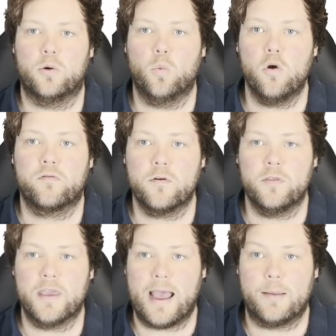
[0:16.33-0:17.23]
to walk through
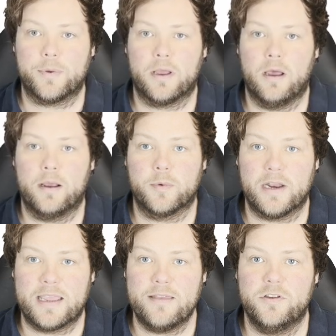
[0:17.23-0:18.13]
the app, and I'm going to
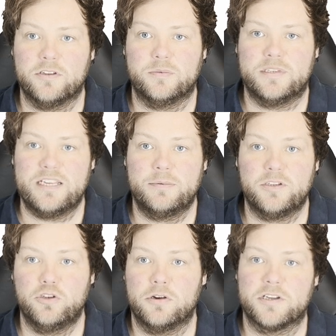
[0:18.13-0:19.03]
give you some tips
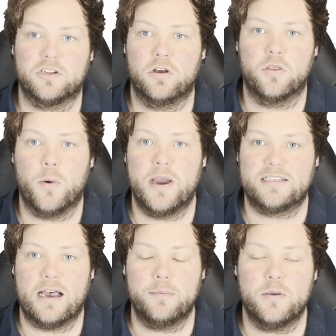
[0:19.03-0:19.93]
and tricks along the way to
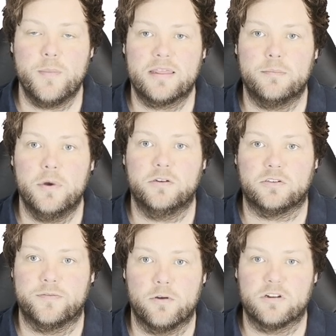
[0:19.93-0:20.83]
help you make the most
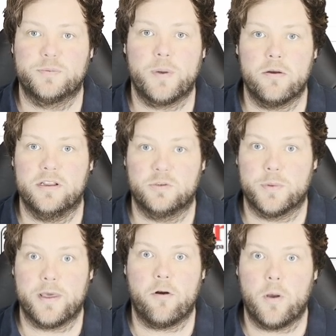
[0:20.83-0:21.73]
of your experience with
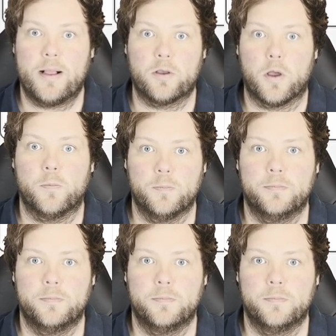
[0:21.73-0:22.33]
our Algo.